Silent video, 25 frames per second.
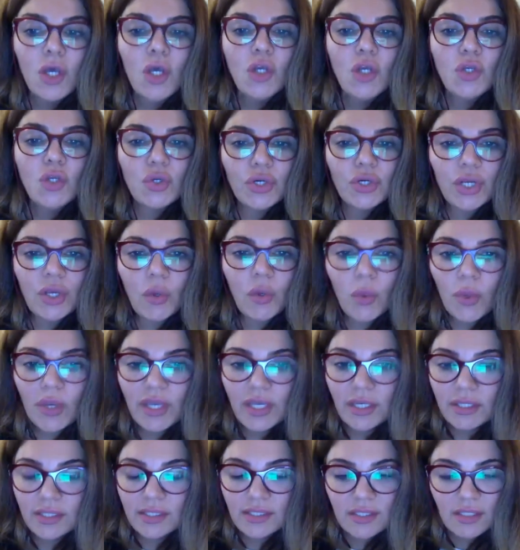your
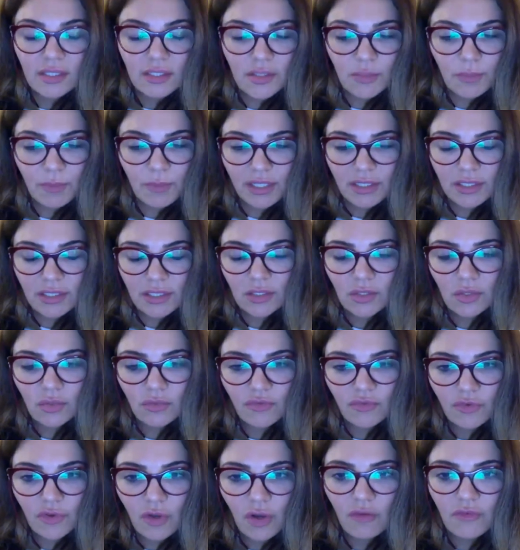query suspected
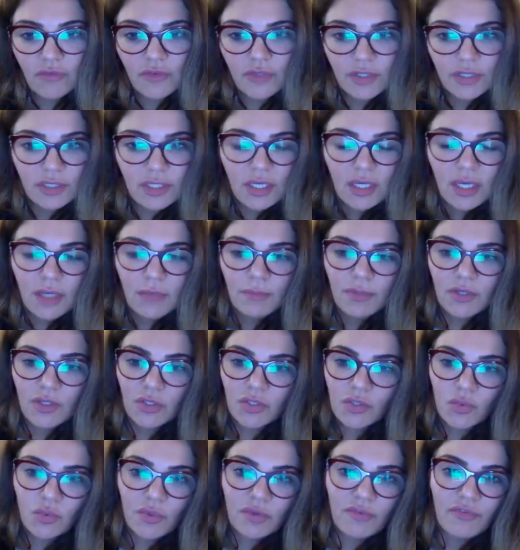of covid
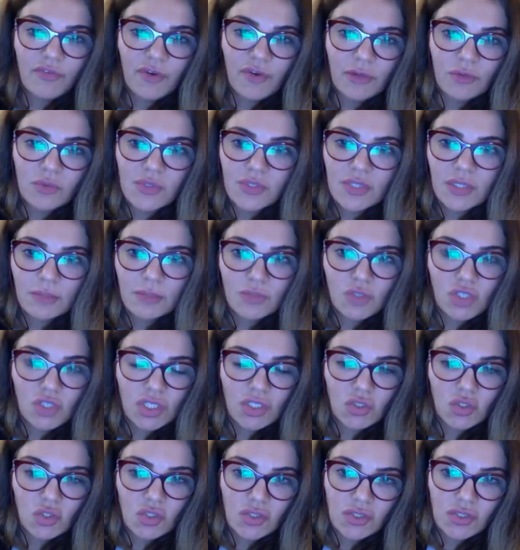because we found some
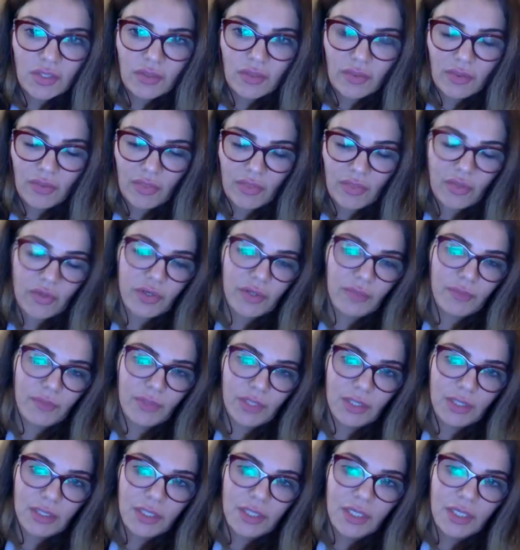changes in the thermal